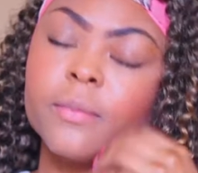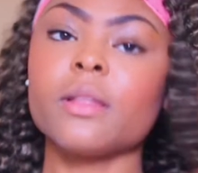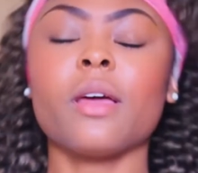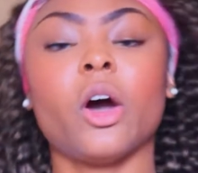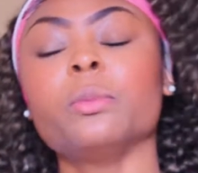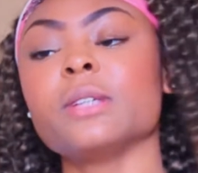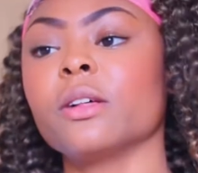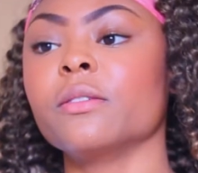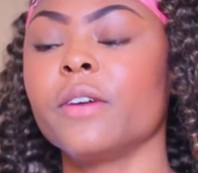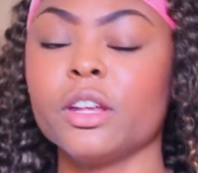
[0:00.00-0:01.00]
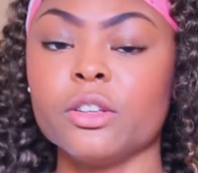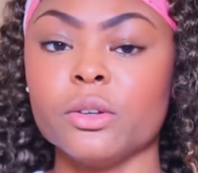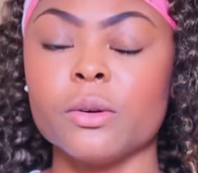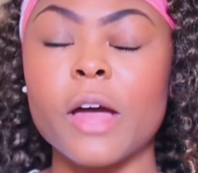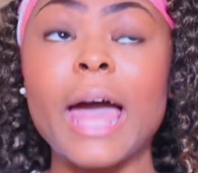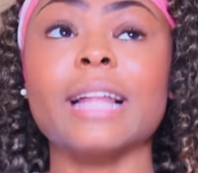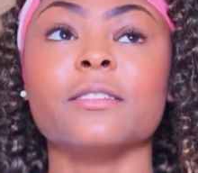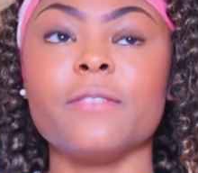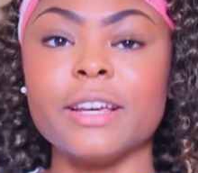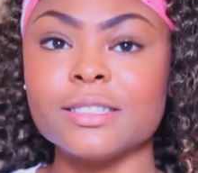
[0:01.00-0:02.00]
helped
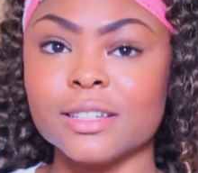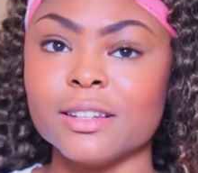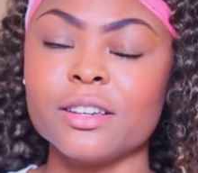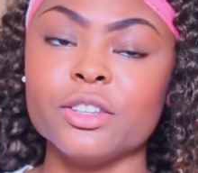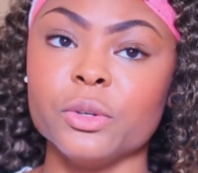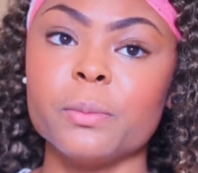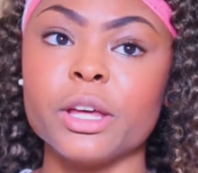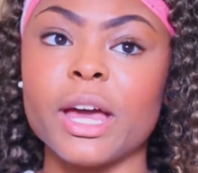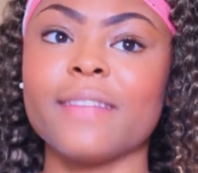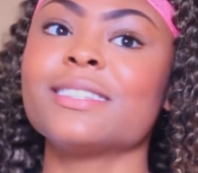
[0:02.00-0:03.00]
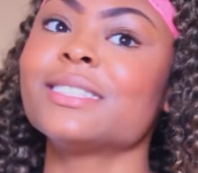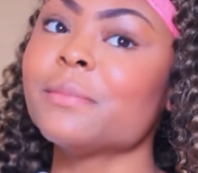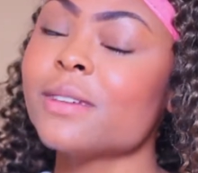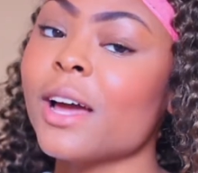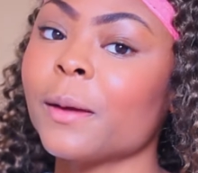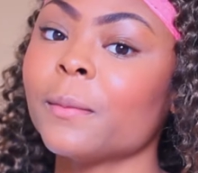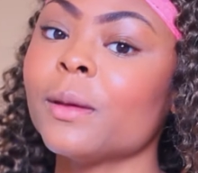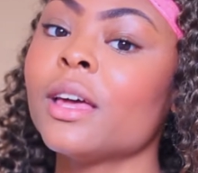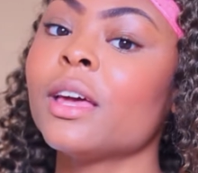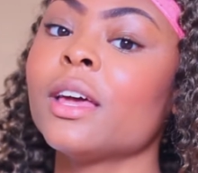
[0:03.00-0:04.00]
elevated you, but at the same time,
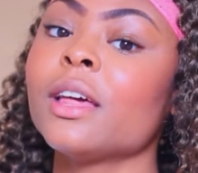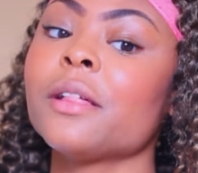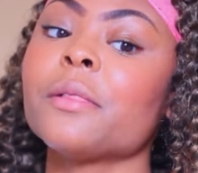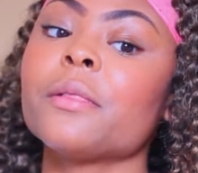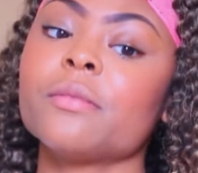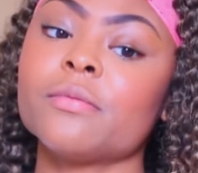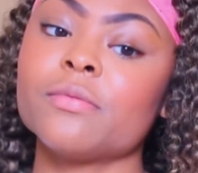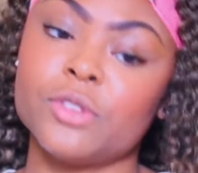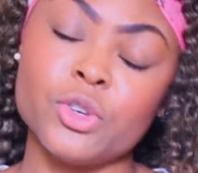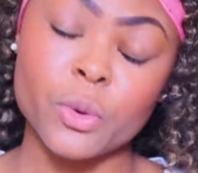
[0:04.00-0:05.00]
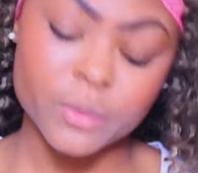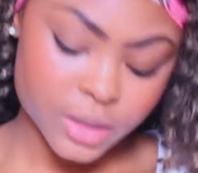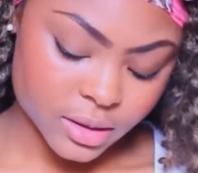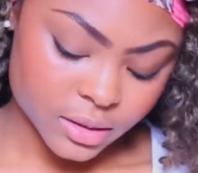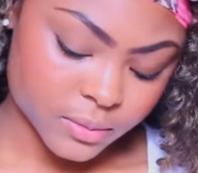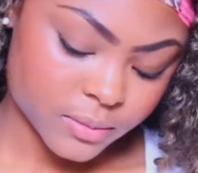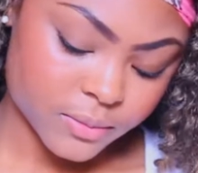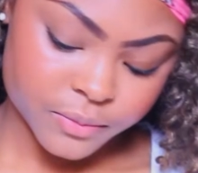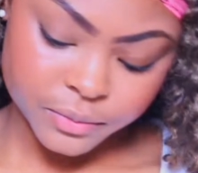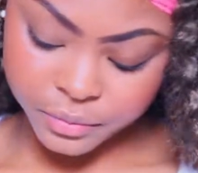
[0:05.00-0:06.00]
you don't need
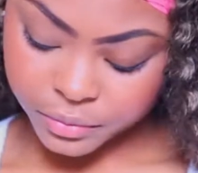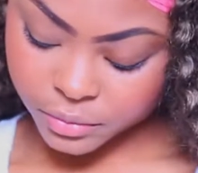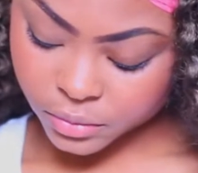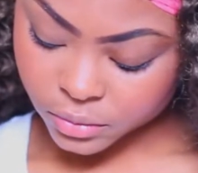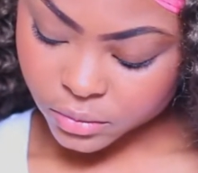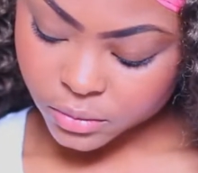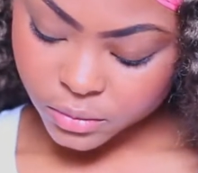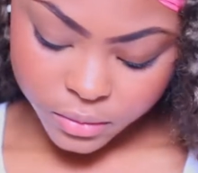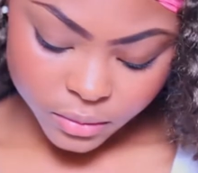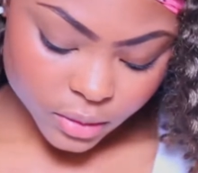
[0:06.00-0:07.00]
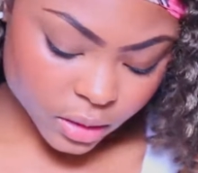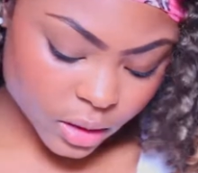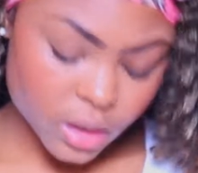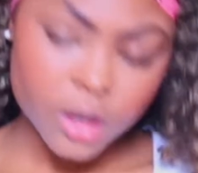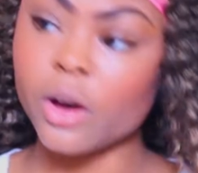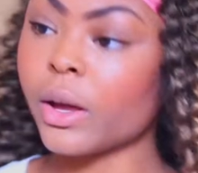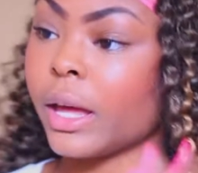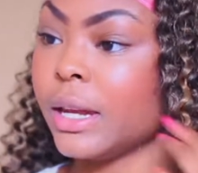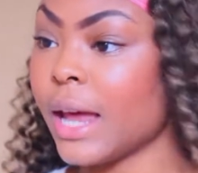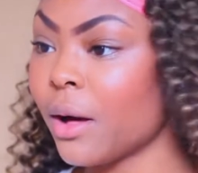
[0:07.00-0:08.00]
them. Okay,
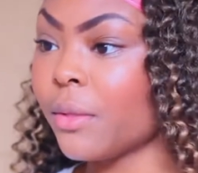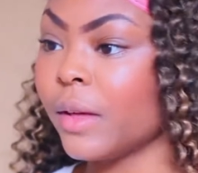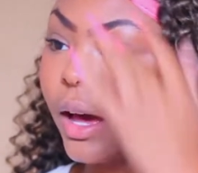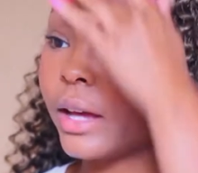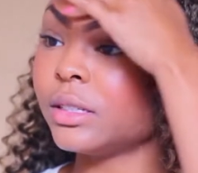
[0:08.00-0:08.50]
now that I've